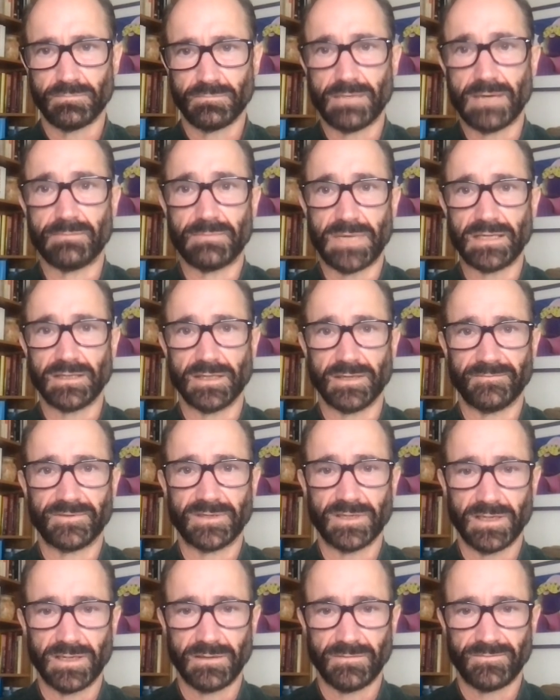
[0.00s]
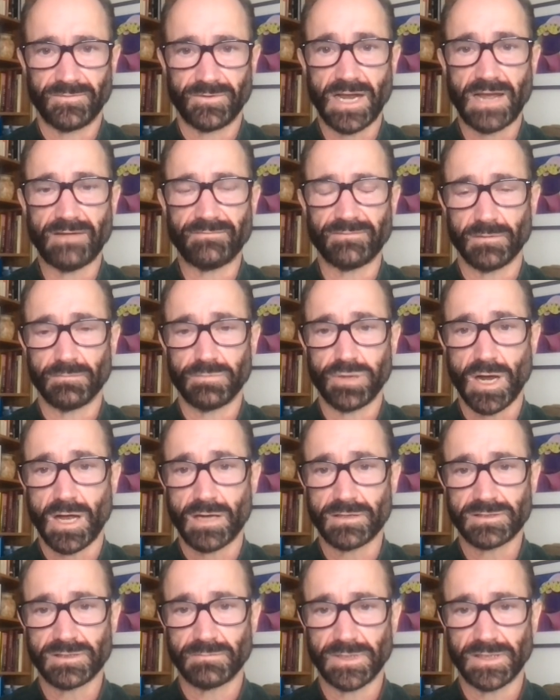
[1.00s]
they may live to forever,
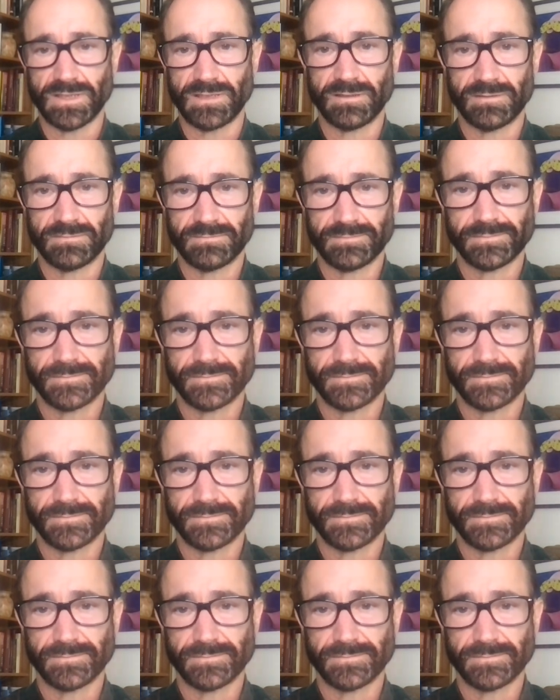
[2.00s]
possibly.